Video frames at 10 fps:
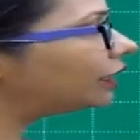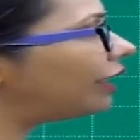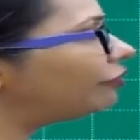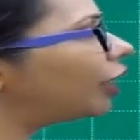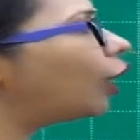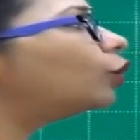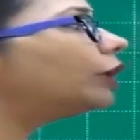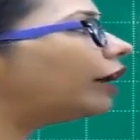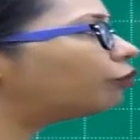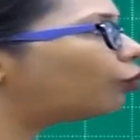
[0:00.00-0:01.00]
is left
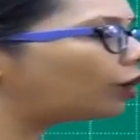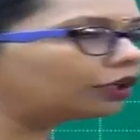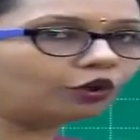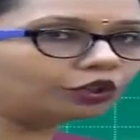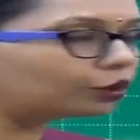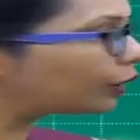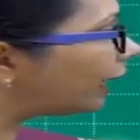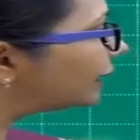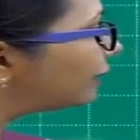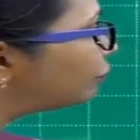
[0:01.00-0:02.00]
out, that water also gets